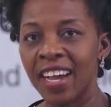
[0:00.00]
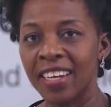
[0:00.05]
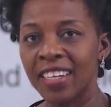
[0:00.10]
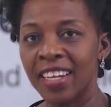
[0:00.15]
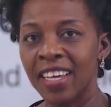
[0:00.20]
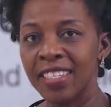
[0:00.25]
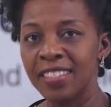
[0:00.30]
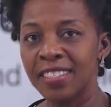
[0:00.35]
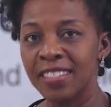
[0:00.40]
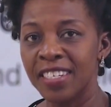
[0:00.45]

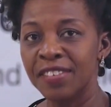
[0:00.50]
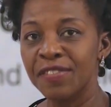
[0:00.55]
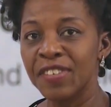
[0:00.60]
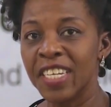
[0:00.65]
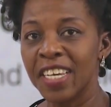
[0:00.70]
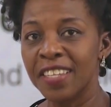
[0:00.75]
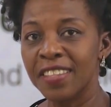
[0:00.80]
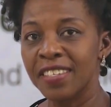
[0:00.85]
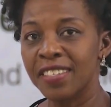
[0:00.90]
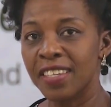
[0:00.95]
Ghana,
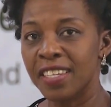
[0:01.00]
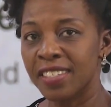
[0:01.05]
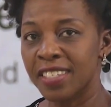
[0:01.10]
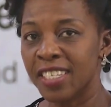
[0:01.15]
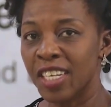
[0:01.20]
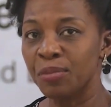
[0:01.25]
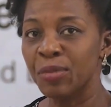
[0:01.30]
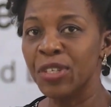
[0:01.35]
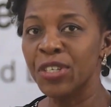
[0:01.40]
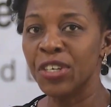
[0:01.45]
serving at the
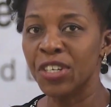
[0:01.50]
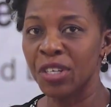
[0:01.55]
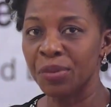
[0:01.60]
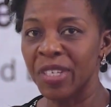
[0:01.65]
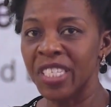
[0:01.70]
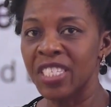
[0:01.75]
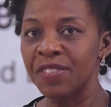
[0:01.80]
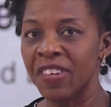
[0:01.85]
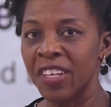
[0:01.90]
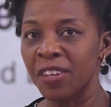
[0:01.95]
Sustainable
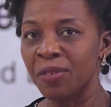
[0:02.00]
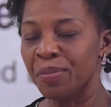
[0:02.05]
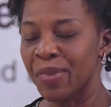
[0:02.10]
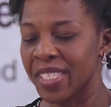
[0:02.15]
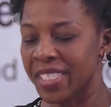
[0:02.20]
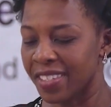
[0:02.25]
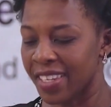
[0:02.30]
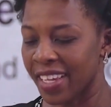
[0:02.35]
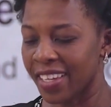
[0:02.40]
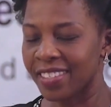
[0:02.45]
Economic
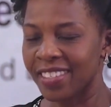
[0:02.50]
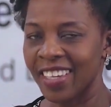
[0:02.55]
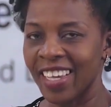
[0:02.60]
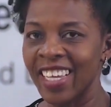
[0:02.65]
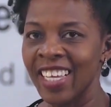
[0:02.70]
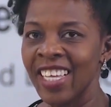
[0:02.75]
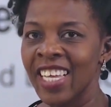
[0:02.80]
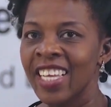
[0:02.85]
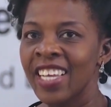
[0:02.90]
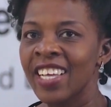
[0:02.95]
Development Sector.